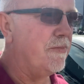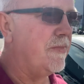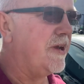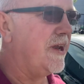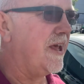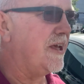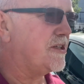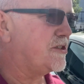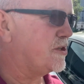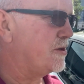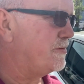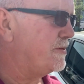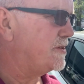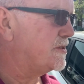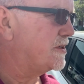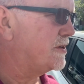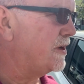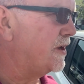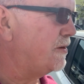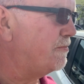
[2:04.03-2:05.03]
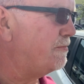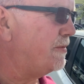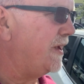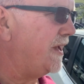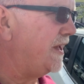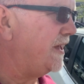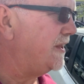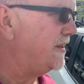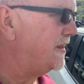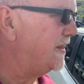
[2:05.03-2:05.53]
Next off is gonna
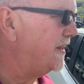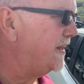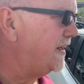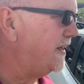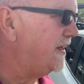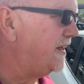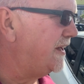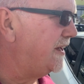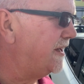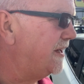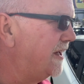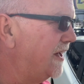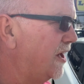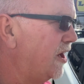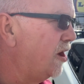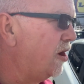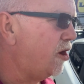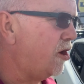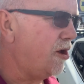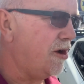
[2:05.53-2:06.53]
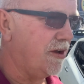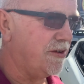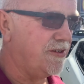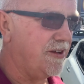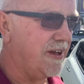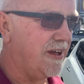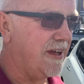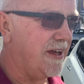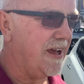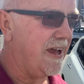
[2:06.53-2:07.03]
be the
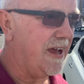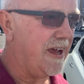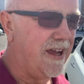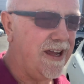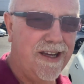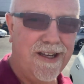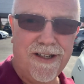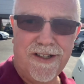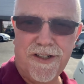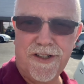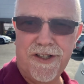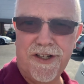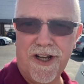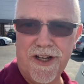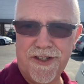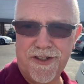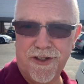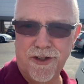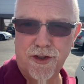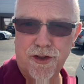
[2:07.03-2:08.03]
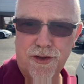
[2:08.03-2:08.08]
Holiday Inn, just at